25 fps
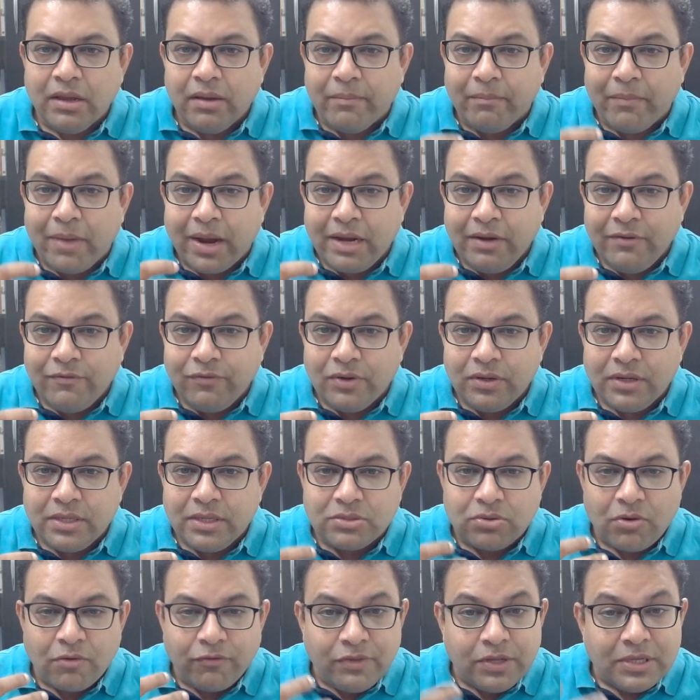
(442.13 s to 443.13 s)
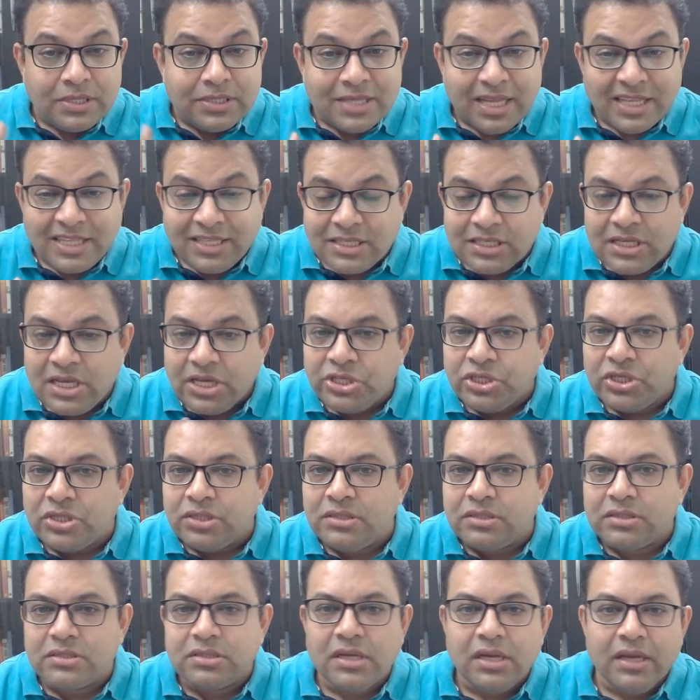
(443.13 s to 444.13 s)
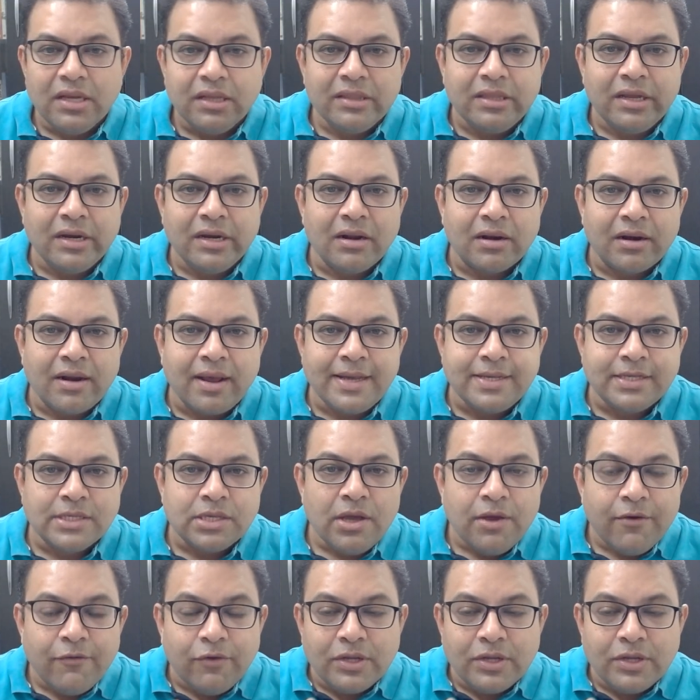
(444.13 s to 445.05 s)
mindfulness of the sensations that arise,